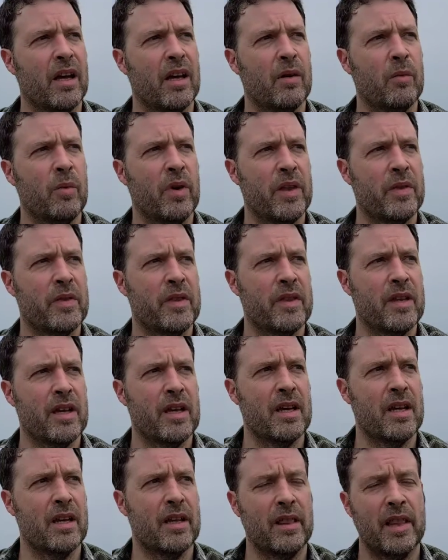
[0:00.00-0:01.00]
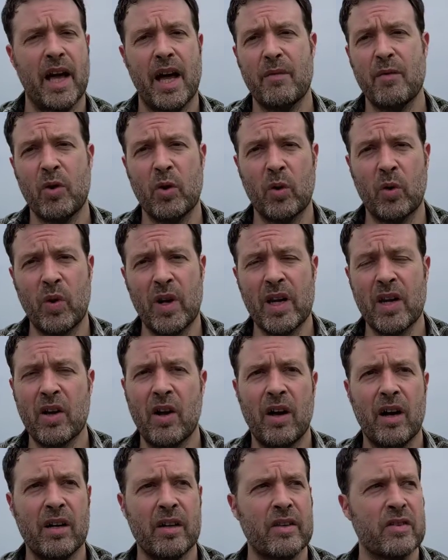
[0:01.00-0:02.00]
with the Lavender Green
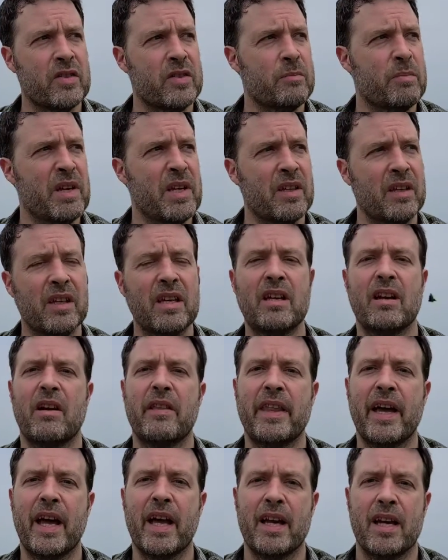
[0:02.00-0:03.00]
Caucus being the lead on that,